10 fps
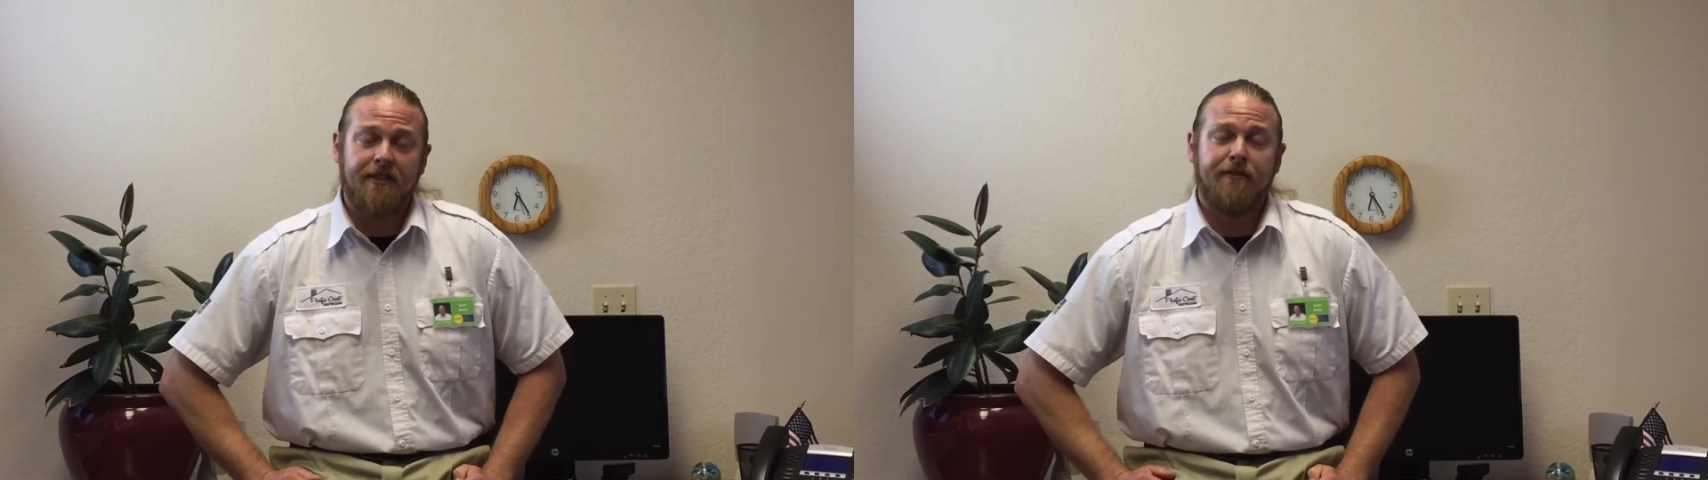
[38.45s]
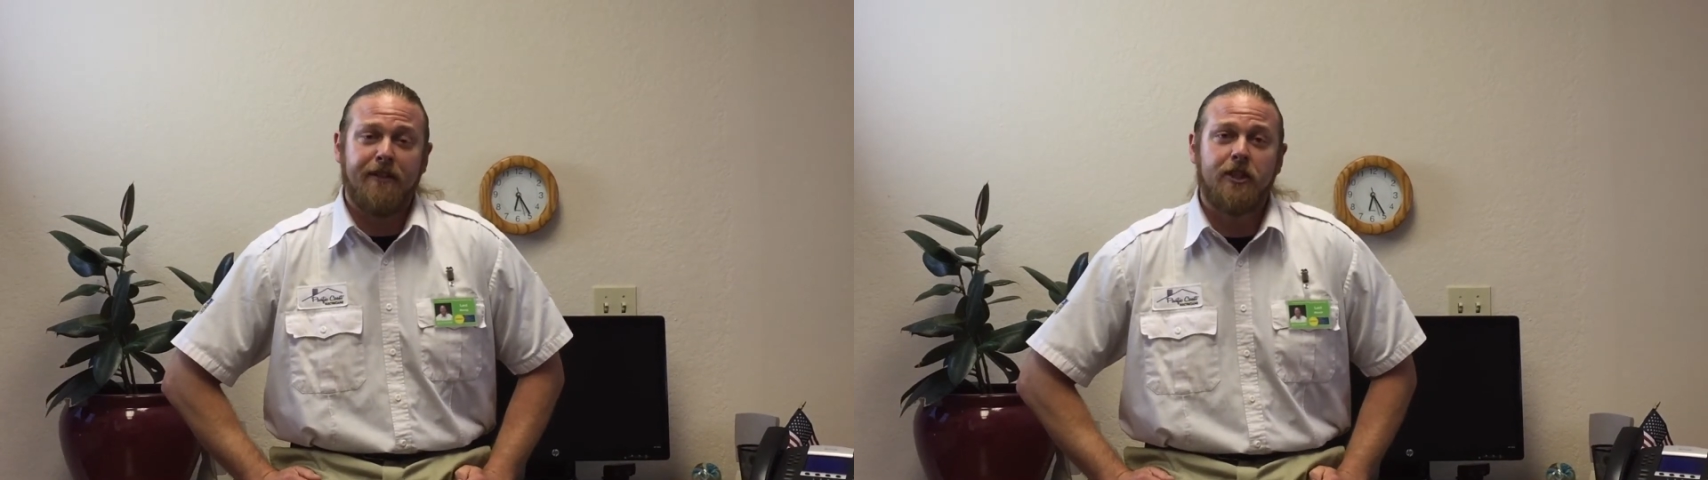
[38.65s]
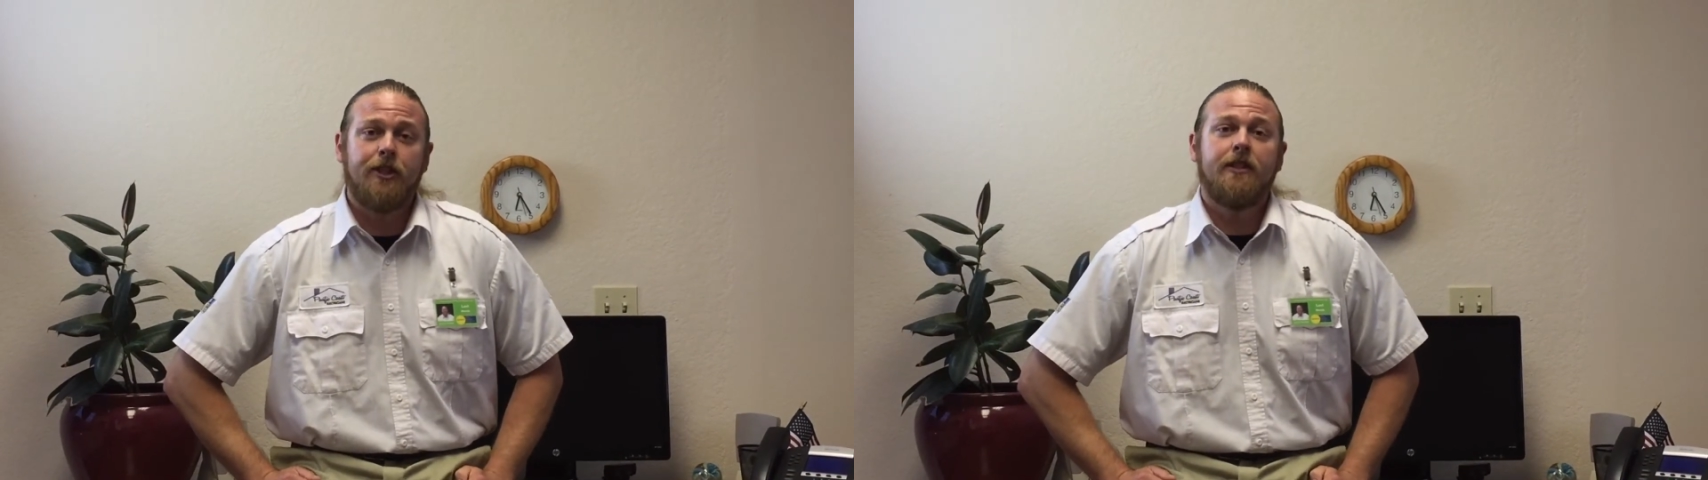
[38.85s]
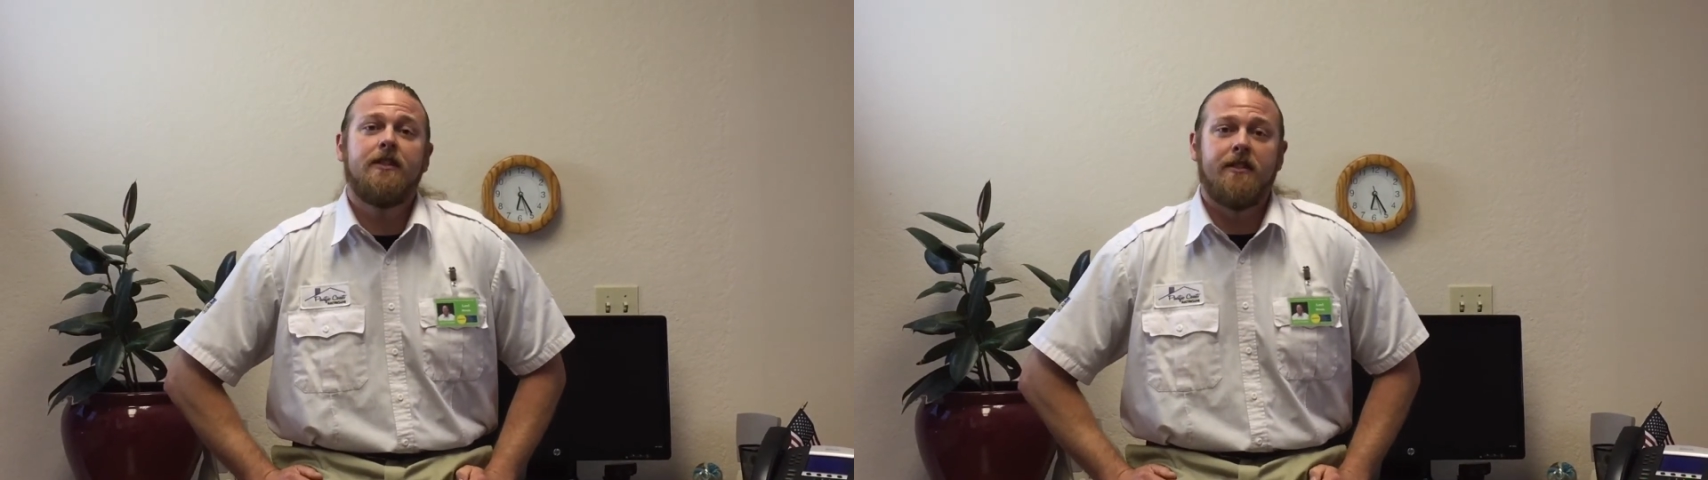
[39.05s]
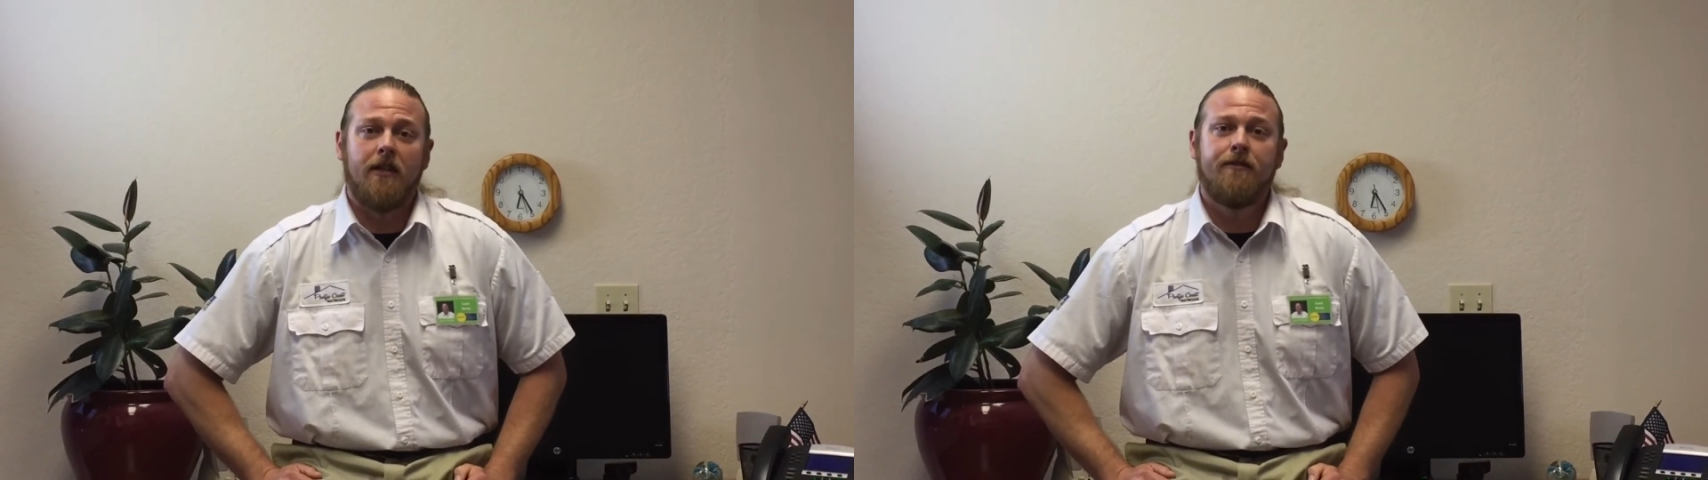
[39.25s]
in the fixture
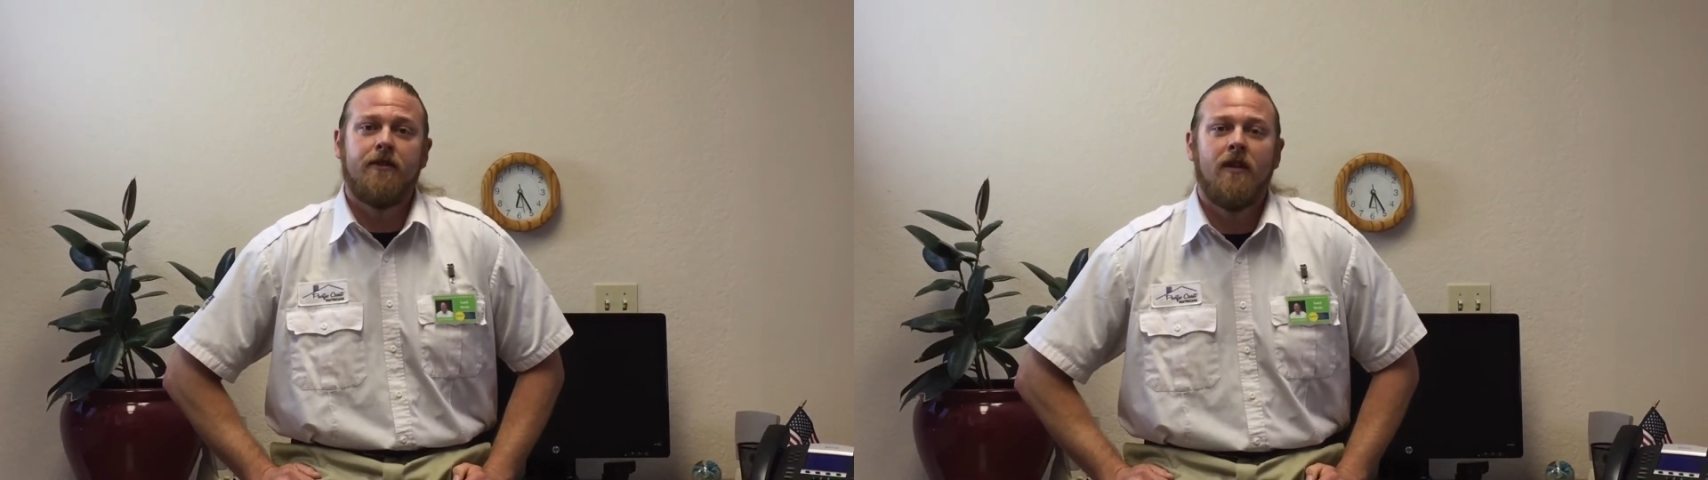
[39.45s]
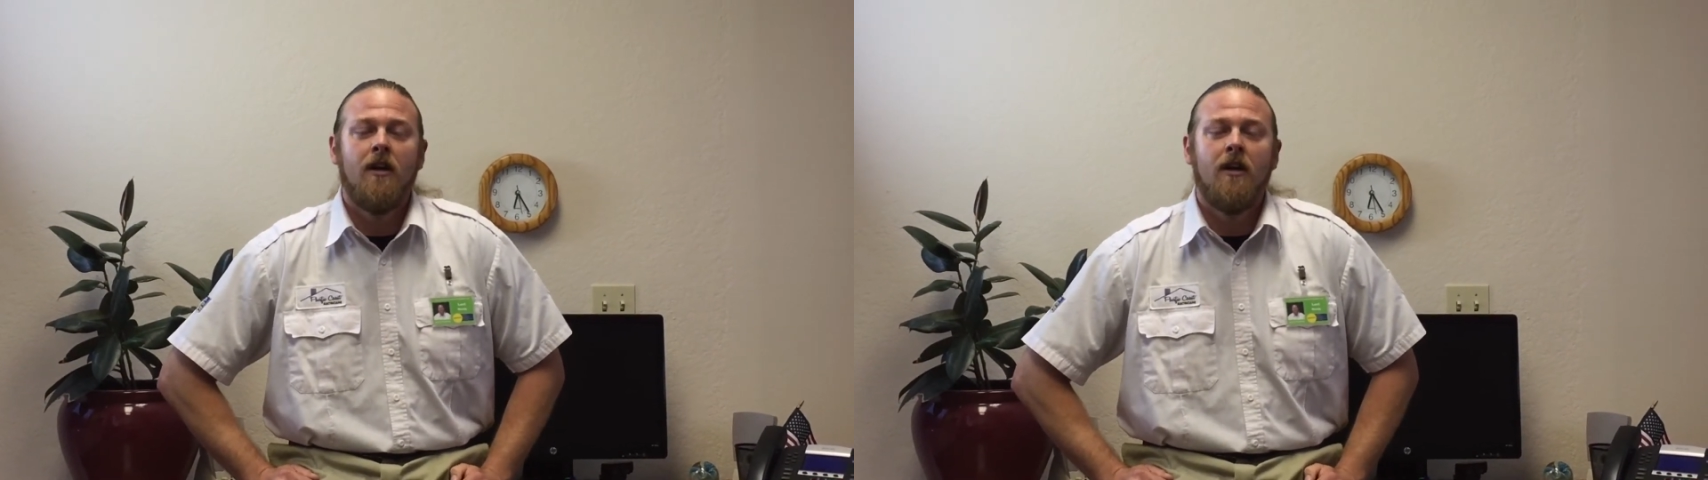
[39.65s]
itself,